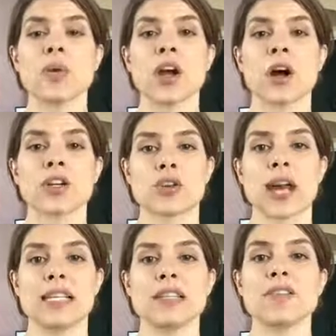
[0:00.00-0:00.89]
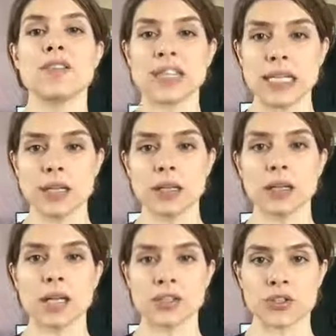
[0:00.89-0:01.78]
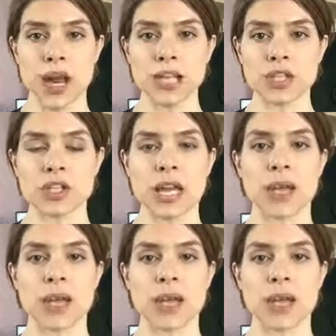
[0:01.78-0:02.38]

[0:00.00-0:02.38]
we are trying to feel a stretch,